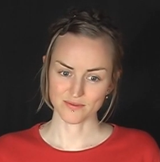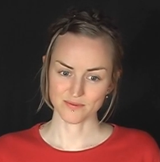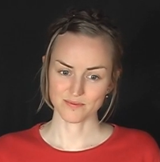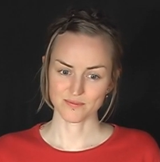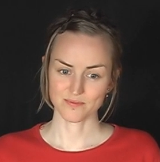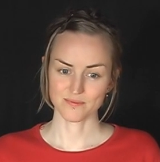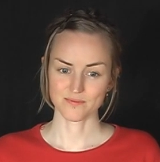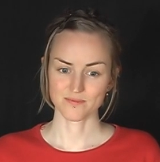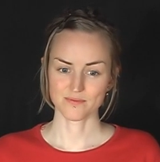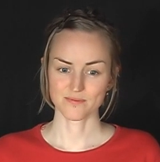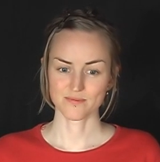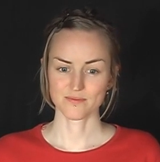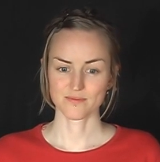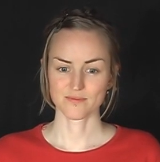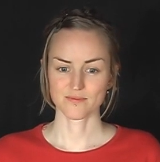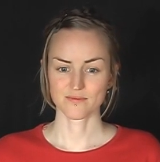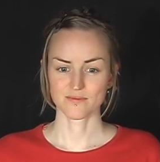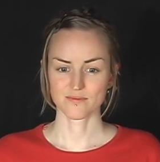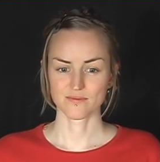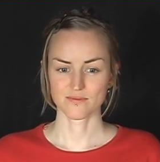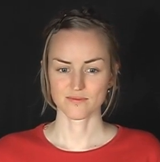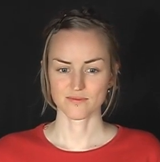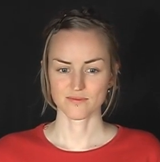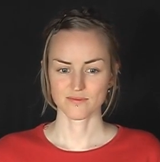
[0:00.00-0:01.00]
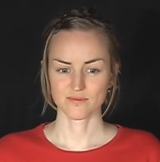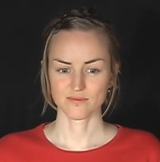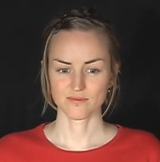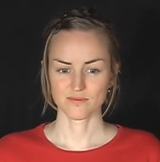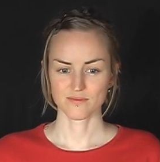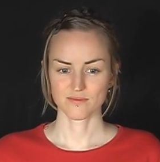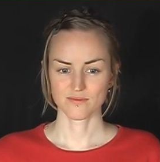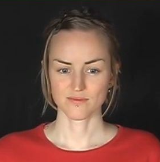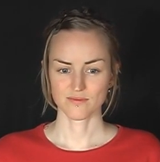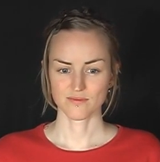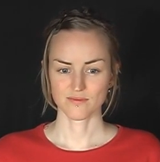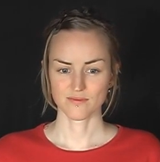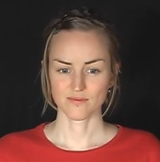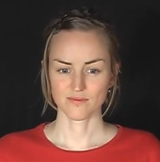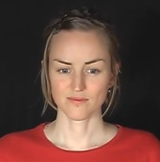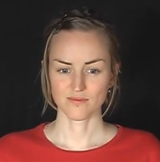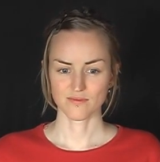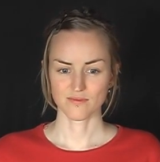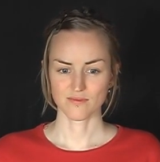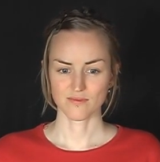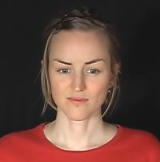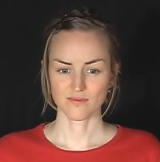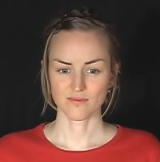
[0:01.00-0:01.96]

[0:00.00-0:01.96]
Nobody speaks.